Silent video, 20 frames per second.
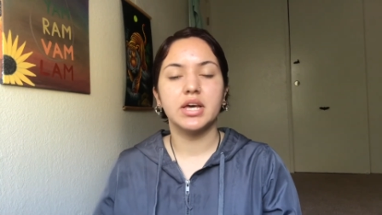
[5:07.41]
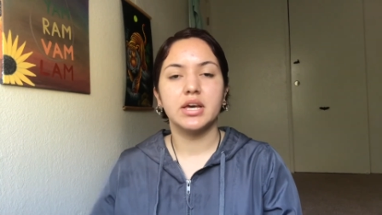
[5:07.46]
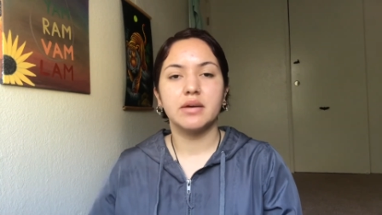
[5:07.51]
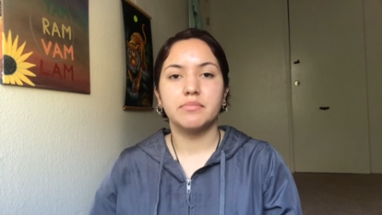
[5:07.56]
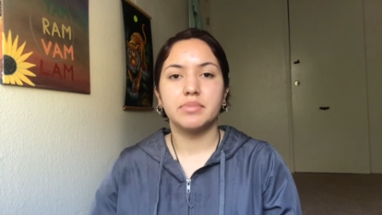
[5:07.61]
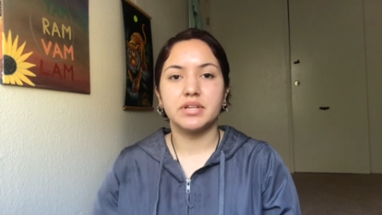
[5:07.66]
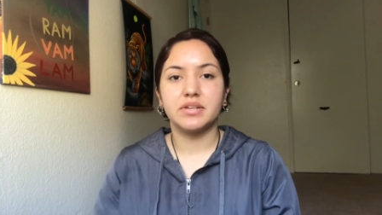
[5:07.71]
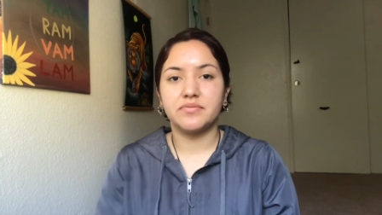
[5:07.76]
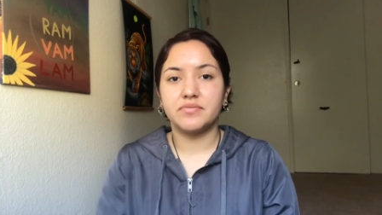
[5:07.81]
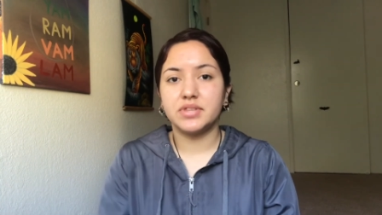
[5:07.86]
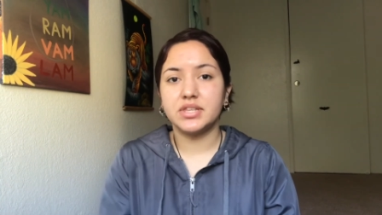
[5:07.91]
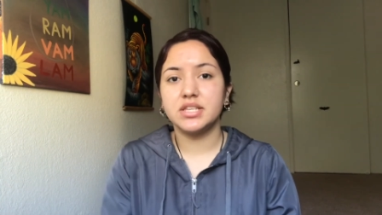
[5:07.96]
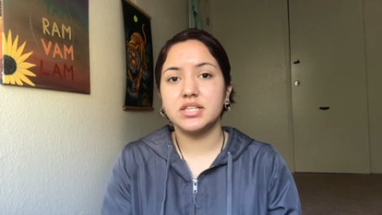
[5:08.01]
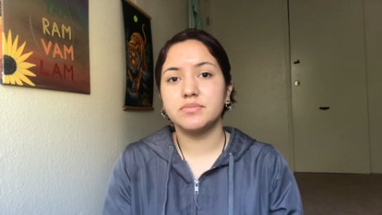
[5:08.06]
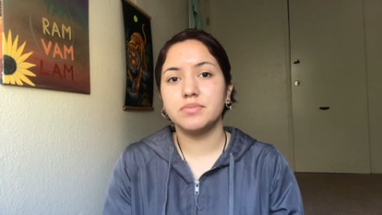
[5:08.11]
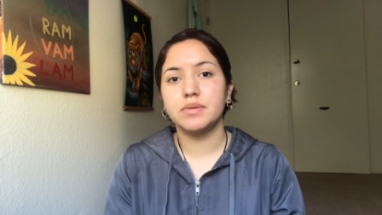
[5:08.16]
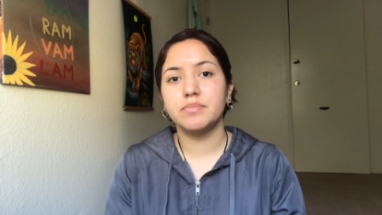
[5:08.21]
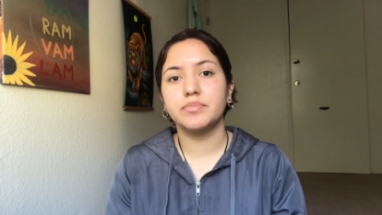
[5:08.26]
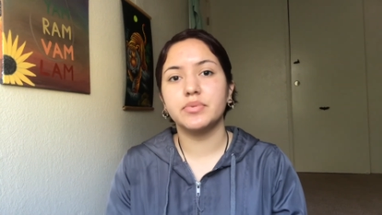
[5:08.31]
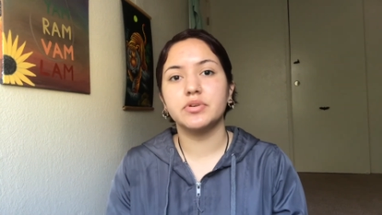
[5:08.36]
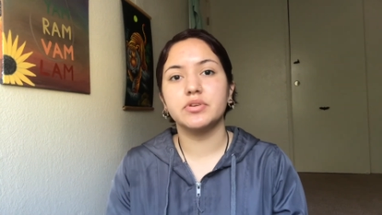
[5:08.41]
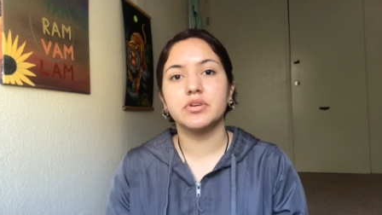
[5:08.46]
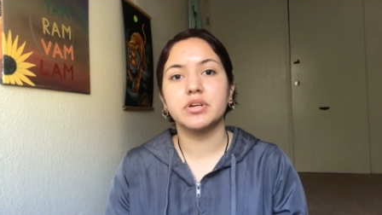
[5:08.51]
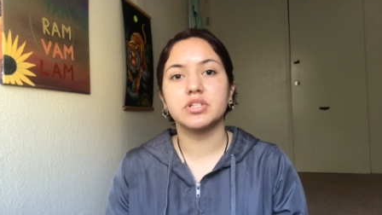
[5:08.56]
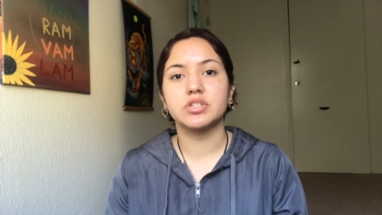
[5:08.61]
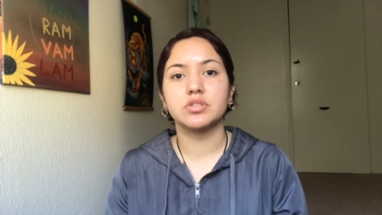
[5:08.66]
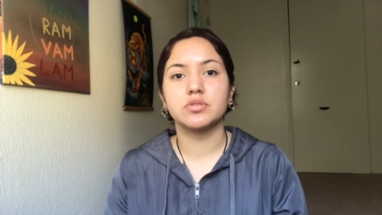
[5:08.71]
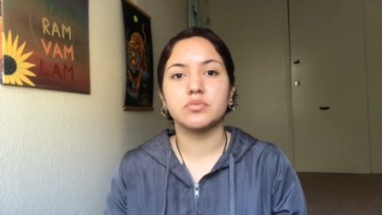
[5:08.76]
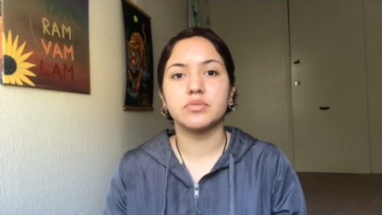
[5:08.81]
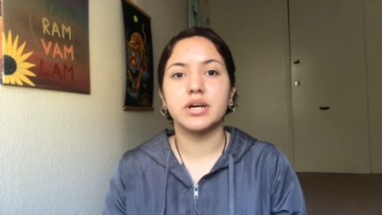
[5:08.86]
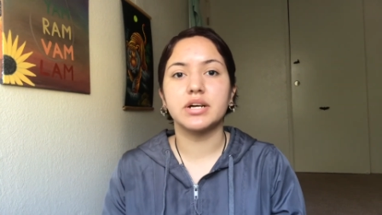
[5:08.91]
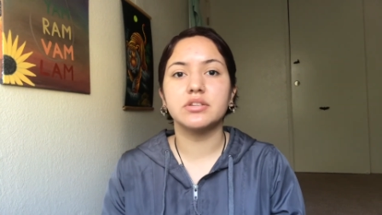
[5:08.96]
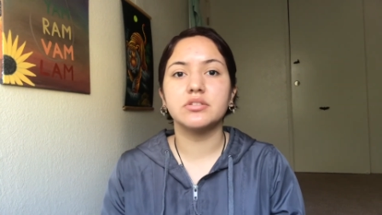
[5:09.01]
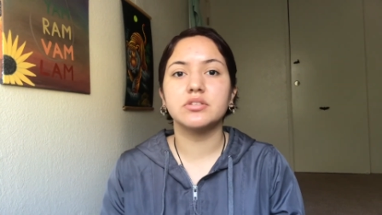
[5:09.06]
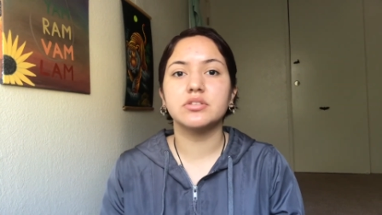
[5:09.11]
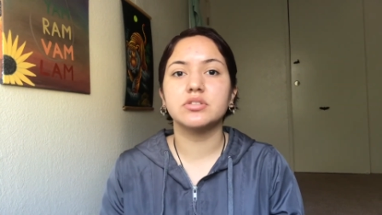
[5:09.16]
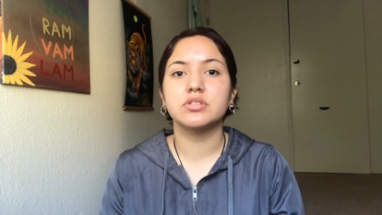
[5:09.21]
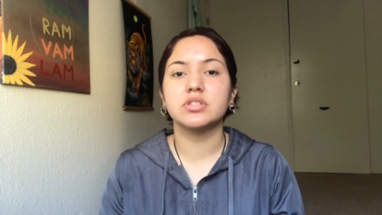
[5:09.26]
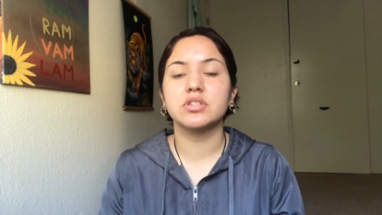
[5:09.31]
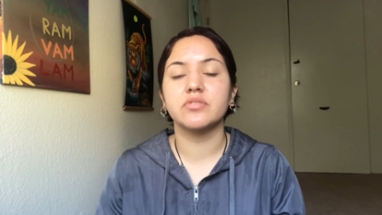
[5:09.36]
But if these people you are surrounding
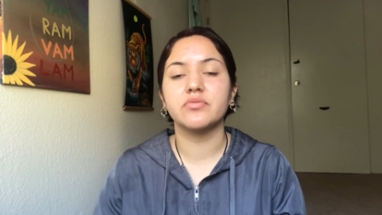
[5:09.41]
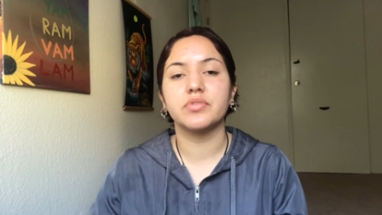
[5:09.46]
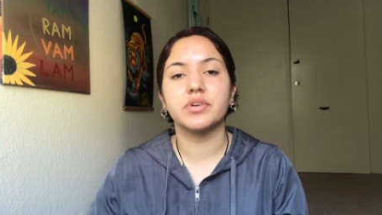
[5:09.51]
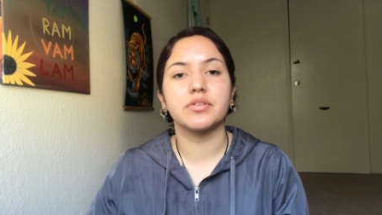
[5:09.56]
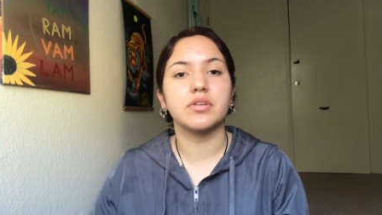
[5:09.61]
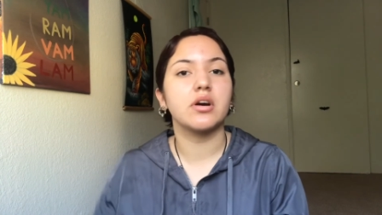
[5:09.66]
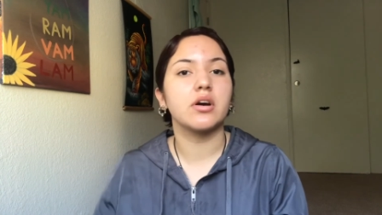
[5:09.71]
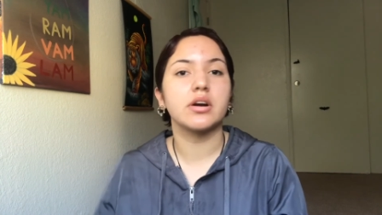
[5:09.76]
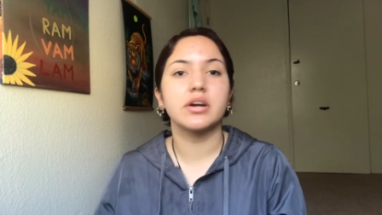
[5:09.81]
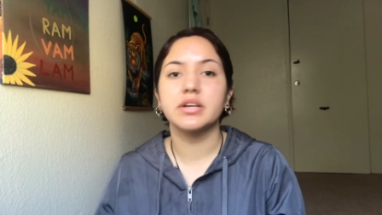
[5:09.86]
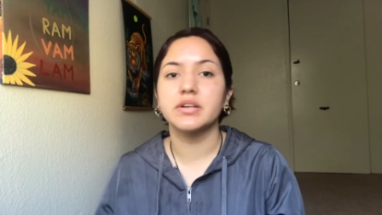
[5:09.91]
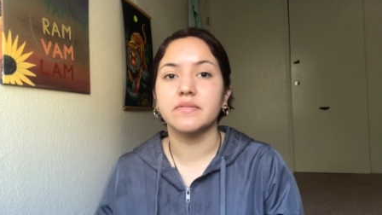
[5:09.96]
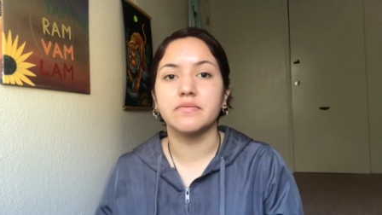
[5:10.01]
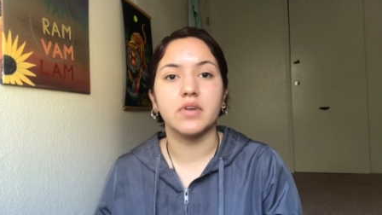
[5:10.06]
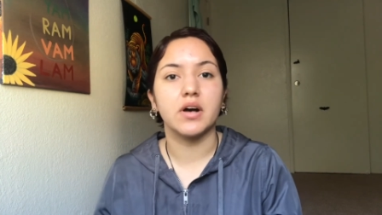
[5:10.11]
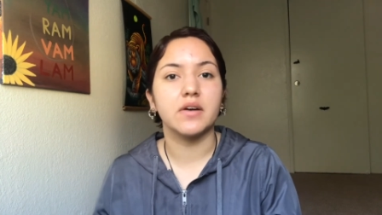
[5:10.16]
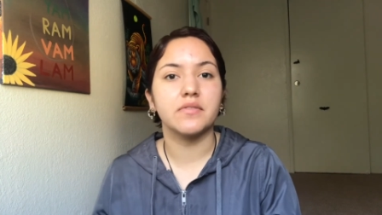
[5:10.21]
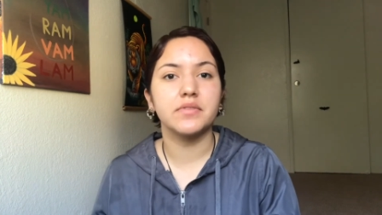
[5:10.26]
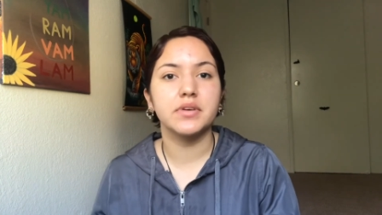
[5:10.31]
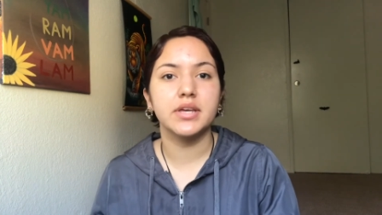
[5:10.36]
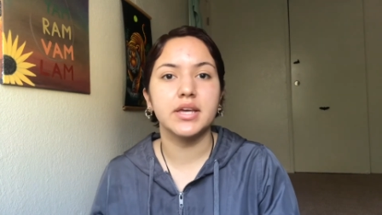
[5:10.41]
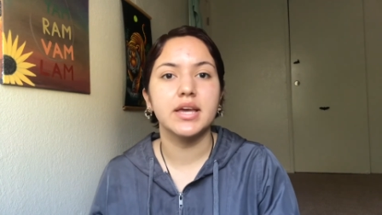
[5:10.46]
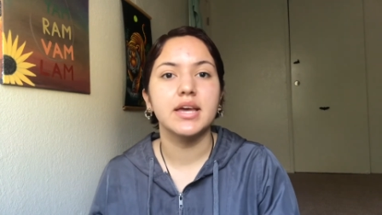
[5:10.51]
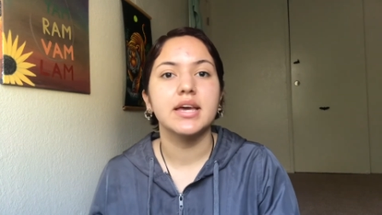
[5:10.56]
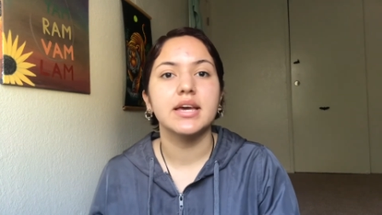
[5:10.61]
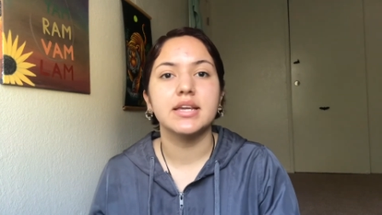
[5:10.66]
yourself with aren't evolving,